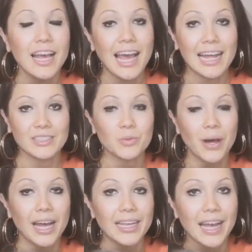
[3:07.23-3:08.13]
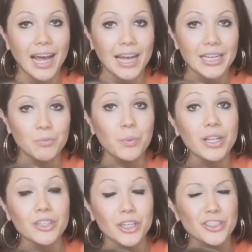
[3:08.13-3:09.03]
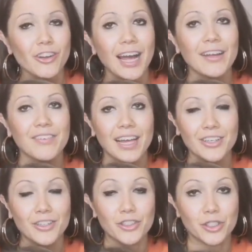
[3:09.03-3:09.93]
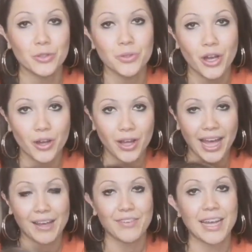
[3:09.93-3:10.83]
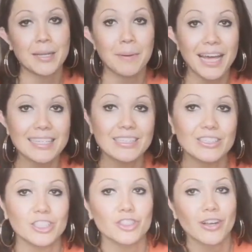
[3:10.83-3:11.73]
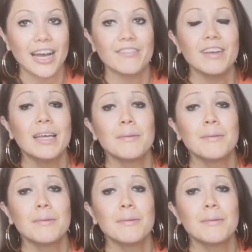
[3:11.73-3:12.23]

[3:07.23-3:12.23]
Hence why I will not drive and do not have any plans to drive,